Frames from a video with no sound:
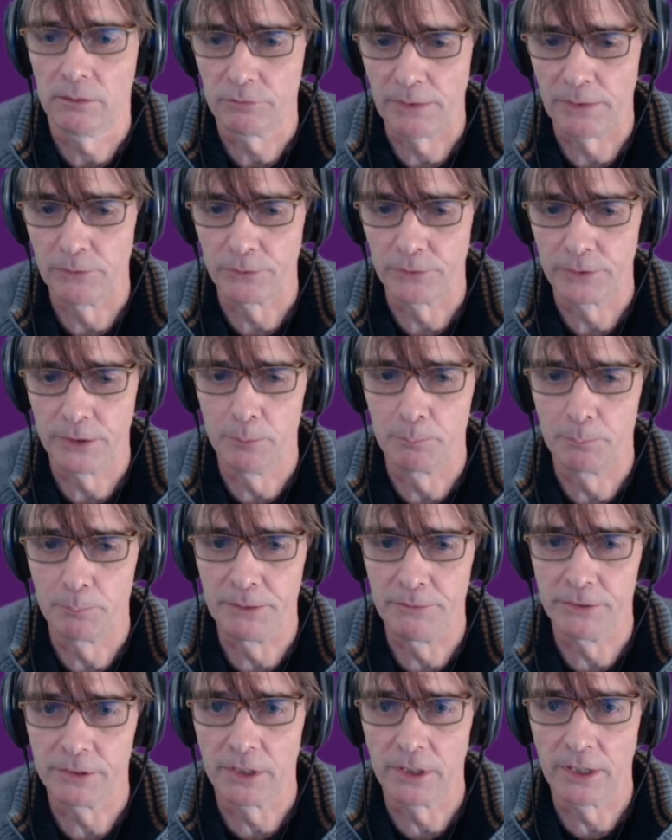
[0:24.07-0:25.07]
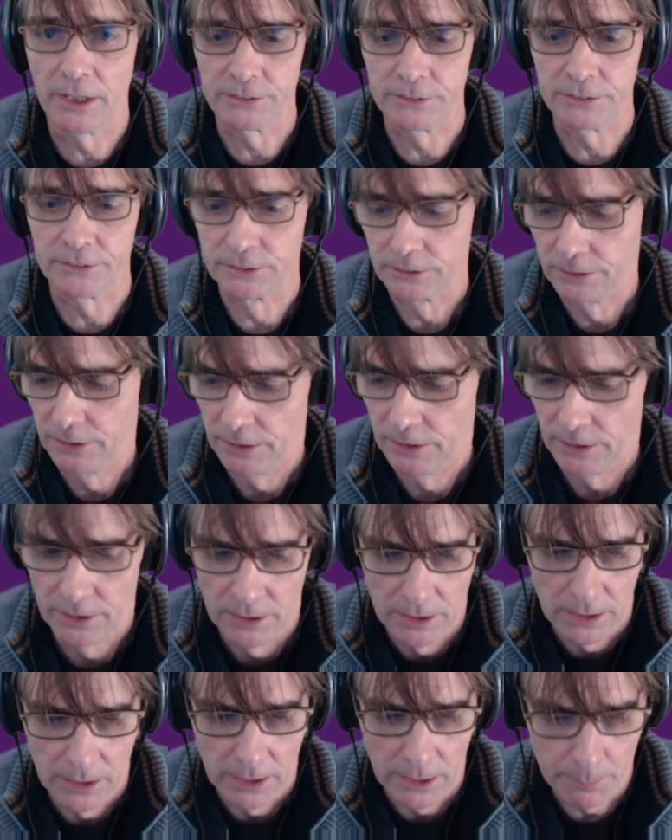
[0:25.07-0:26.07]
found in the previous lecture.
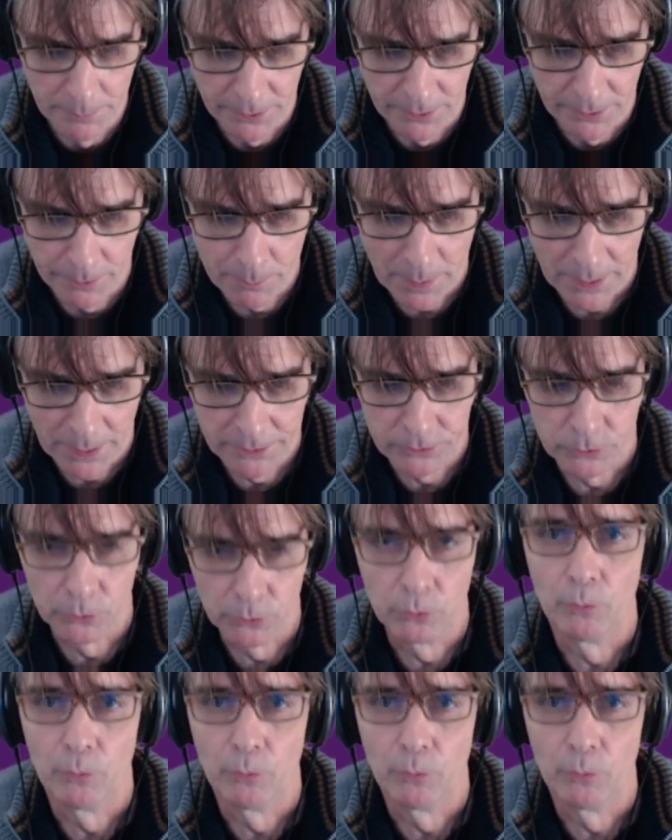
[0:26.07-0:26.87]
Let me remind